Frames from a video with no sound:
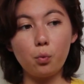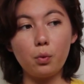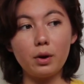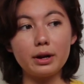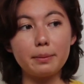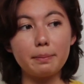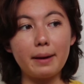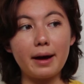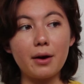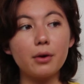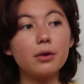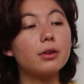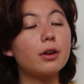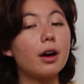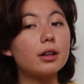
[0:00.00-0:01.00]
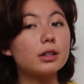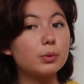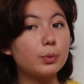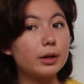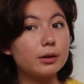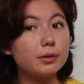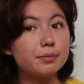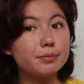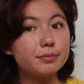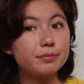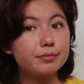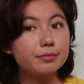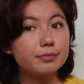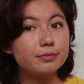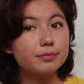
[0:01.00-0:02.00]
what about God's will?
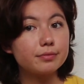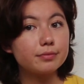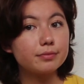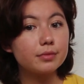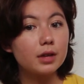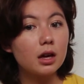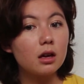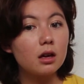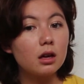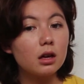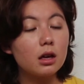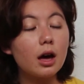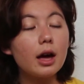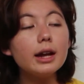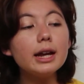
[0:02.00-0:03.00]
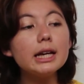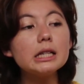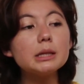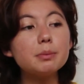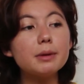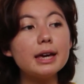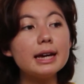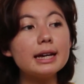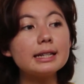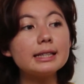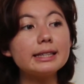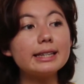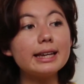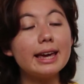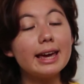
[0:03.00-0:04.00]
God has plans